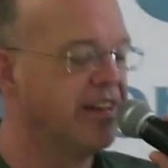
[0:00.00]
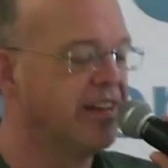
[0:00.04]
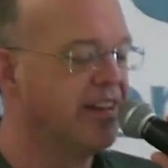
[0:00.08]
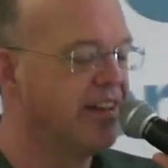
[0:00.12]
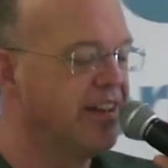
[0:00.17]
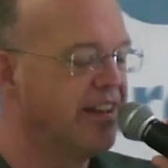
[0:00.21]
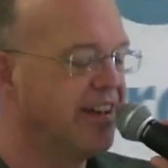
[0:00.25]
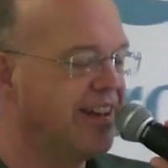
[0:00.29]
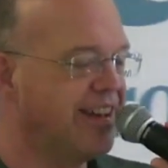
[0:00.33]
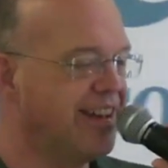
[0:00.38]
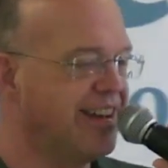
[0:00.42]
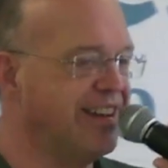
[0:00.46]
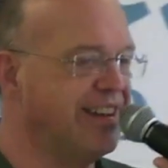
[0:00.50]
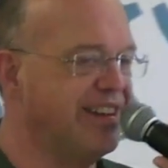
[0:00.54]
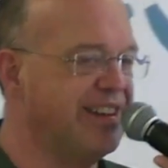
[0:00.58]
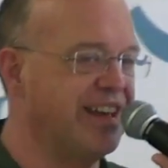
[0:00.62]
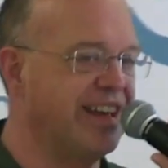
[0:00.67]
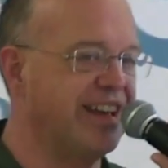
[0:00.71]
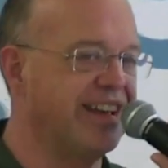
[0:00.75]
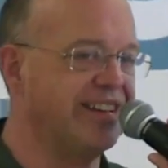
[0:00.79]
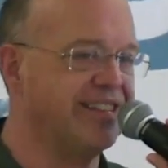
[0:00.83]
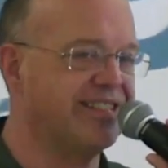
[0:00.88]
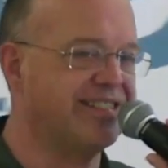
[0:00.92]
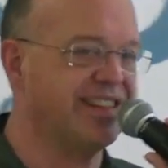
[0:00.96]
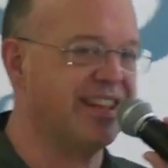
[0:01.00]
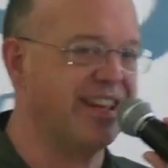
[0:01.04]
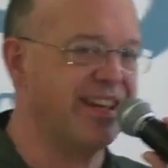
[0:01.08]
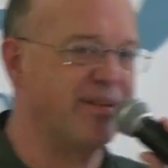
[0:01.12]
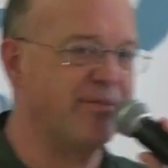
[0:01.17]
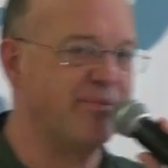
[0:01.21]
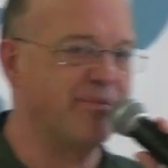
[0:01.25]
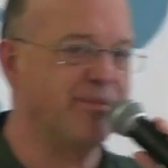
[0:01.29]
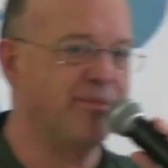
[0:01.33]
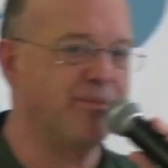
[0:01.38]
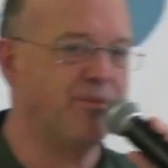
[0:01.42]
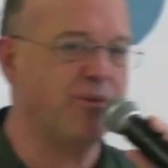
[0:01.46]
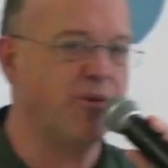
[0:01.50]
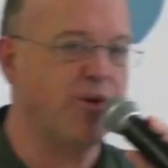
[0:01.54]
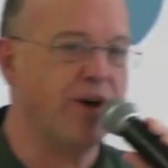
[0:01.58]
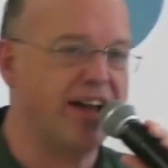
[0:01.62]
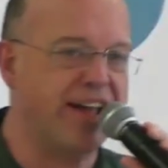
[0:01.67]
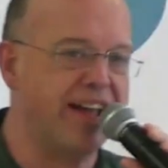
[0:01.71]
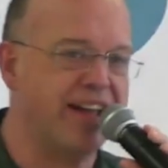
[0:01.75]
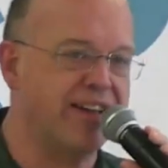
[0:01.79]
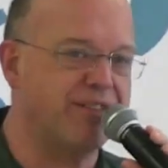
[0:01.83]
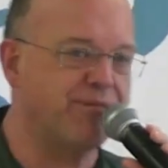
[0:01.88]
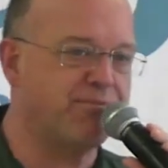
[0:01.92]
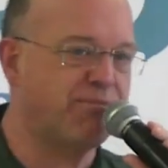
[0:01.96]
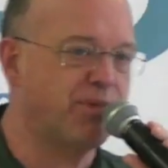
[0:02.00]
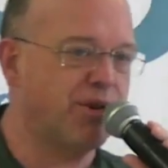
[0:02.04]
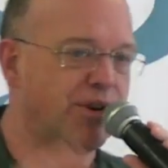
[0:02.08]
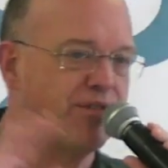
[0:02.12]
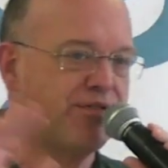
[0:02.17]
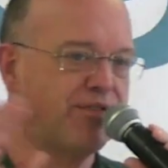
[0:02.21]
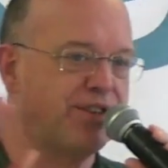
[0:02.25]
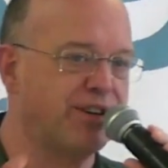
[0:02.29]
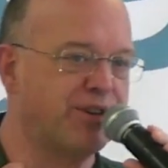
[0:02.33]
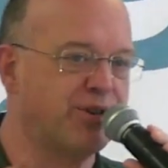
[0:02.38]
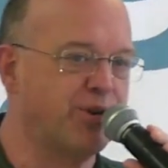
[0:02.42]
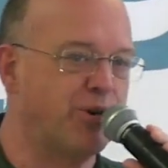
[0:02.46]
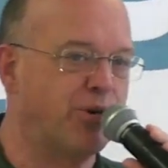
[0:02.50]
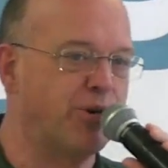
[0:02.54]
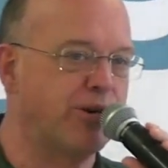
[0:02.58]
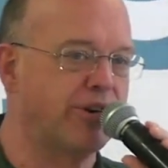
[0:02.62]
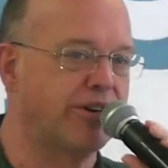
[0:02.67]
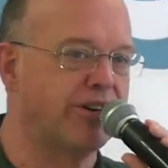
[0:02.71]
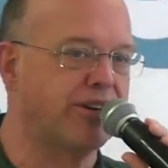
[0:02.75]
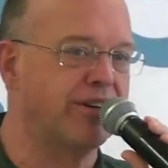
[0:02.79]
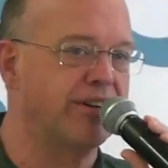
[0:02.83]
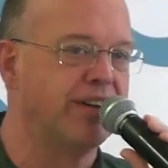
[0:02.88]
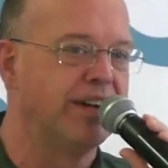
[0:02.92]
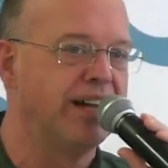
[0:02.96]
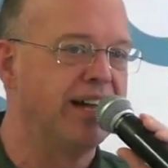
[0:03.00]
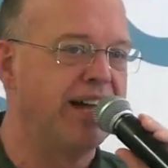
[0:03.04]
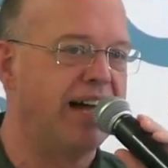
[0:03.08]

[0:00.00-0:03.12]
And in that same way of perfect order,